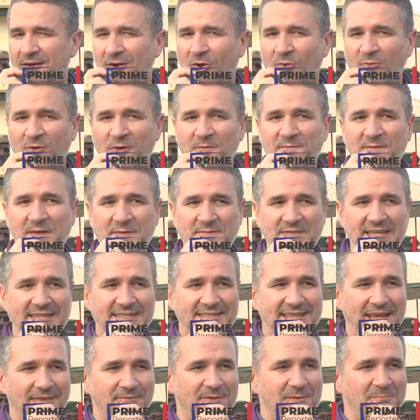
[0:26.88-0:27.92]
over
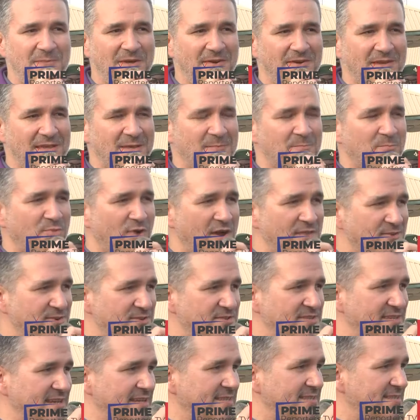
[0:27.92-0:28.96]
57 million
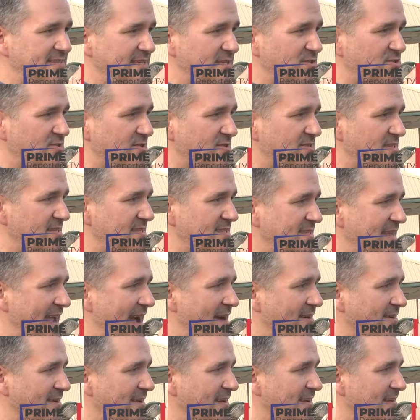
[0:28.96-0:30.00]
brothers and sisters in
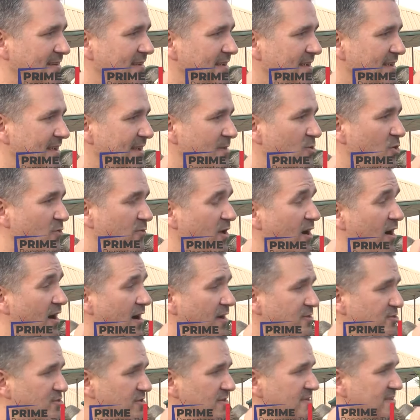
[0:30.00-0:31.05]
scouting in over
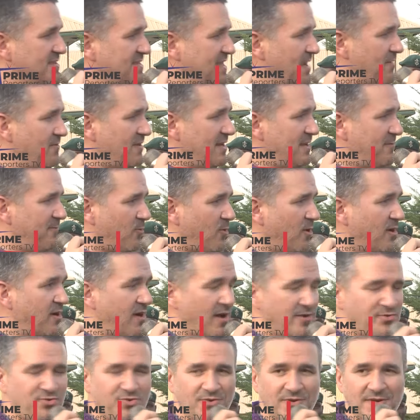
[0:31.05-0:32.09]
174
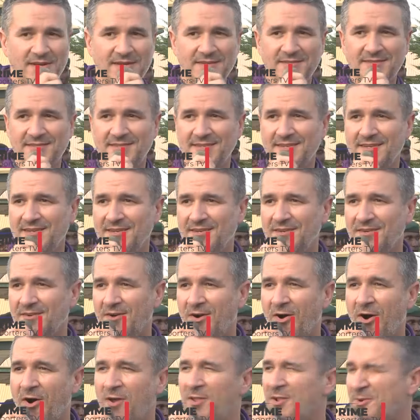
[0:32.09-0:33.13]
countries
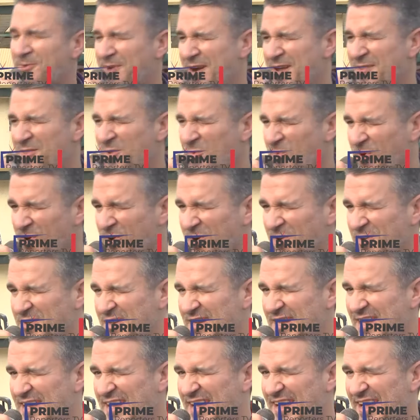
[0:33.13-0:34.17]
all around the world.
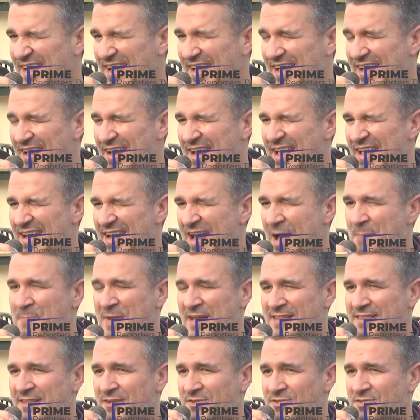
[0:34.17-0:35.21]
I
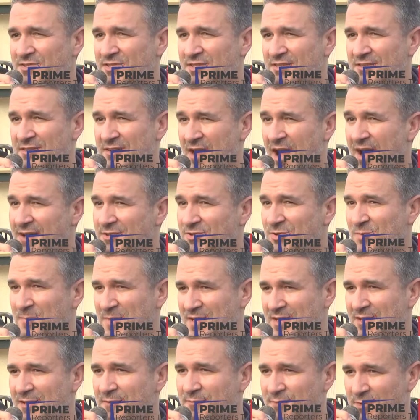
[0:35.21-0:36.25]
bet there's not too
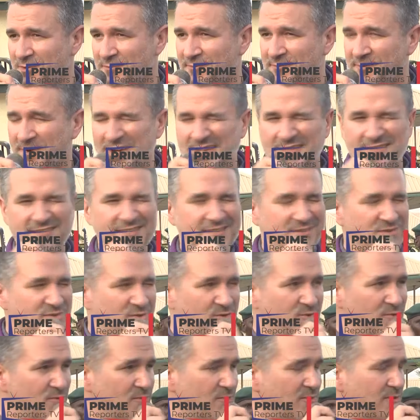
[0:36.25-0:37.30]
many of your friends in
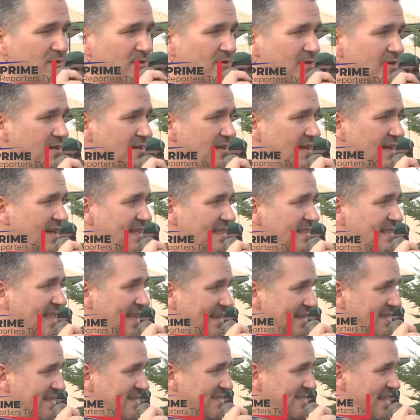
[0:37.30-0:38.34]
school
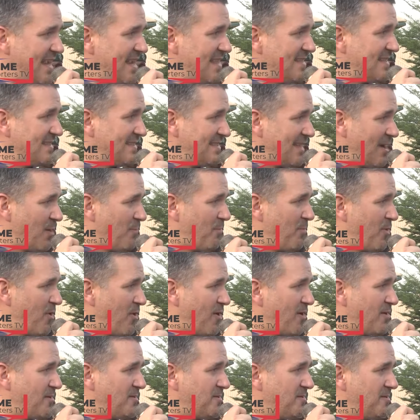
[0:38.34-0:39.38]
that can say that they're
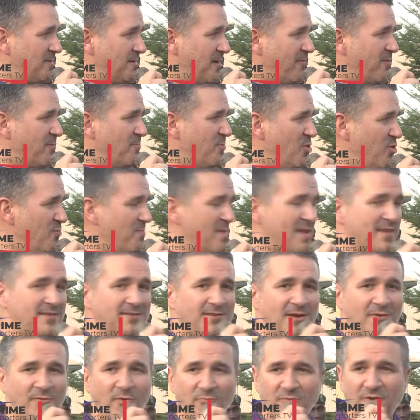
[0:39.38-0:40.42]
part of a movement
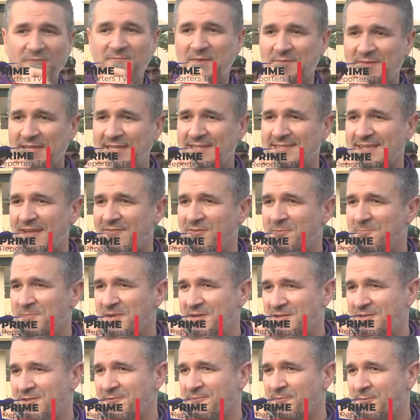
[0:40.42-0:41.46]
of over 57 million